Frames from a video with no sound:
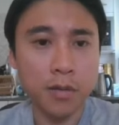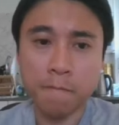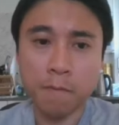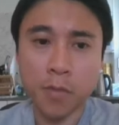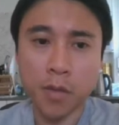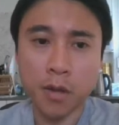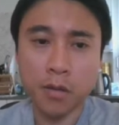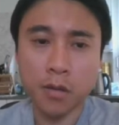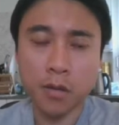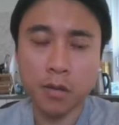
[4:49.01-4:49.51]
I
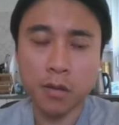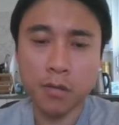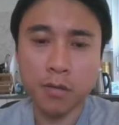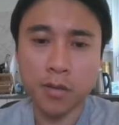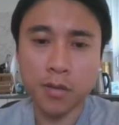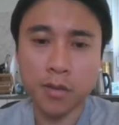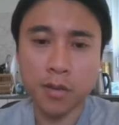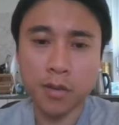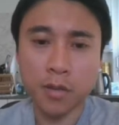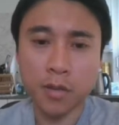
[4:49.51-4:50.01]
don't
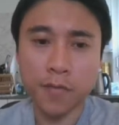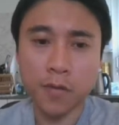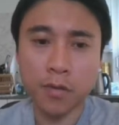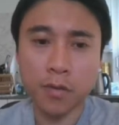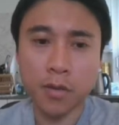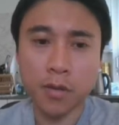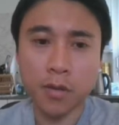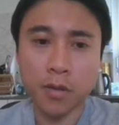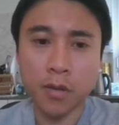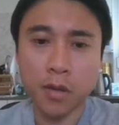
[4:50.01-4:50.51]
see us
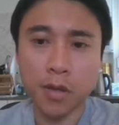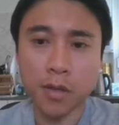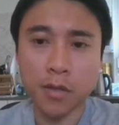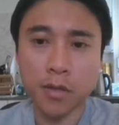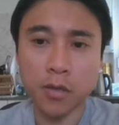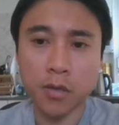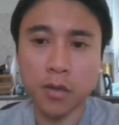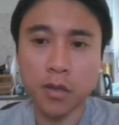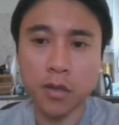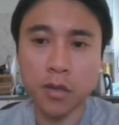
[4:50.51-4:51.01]
folding ace
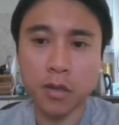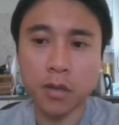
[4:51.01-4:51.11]
queen here,